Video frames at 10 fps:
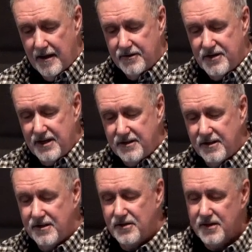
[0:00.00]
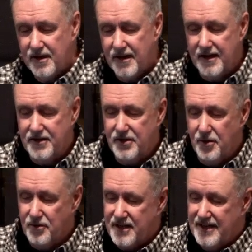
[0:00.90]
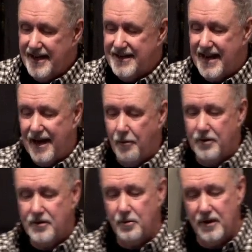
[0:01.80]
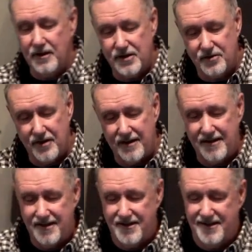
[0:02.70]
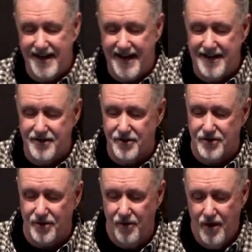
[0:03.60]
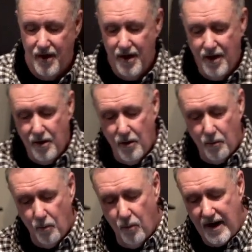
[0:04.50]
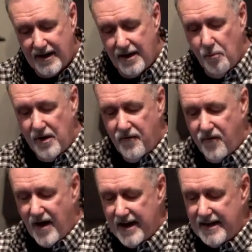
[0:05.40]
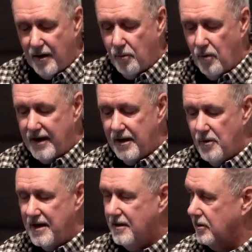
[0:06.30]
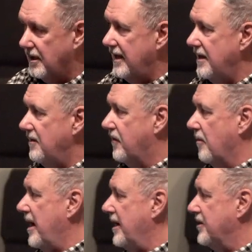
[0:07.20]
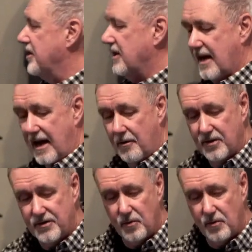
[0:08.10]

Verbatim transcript: Jesus is using the tower to illustrate this danger. So, what can we find out? What can we glean from ancient towers?